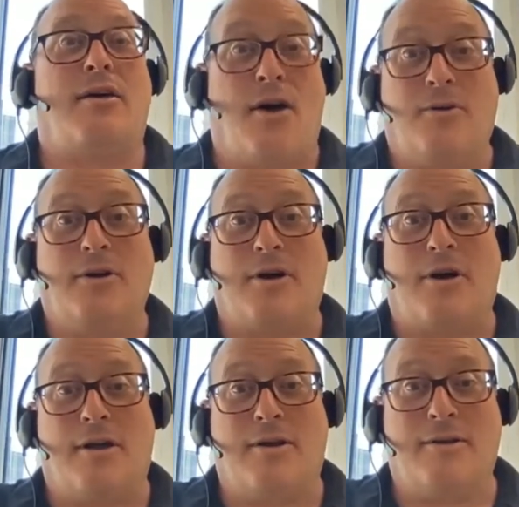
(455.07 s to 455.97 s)

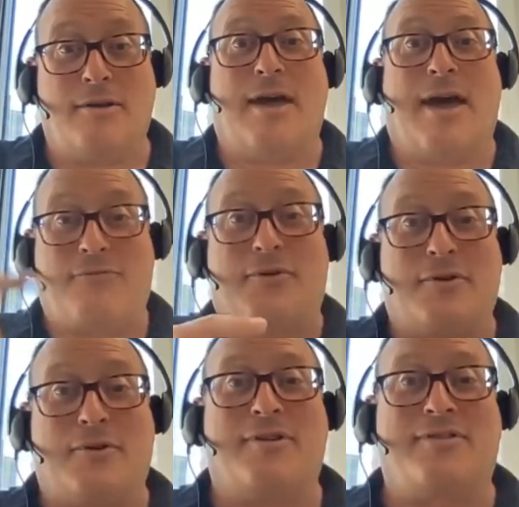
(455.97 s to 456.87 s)
Oticon, after
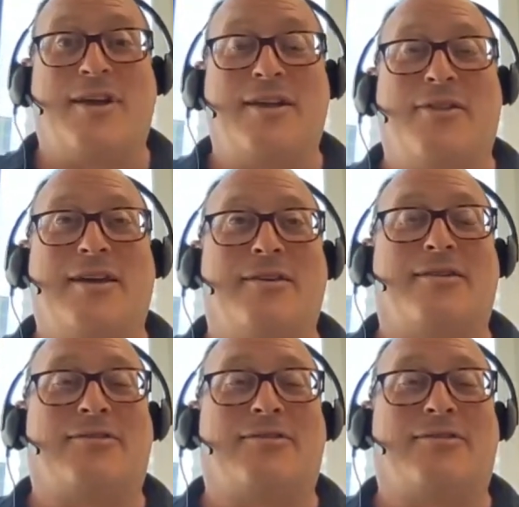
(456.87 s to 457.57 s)
doing a study like this,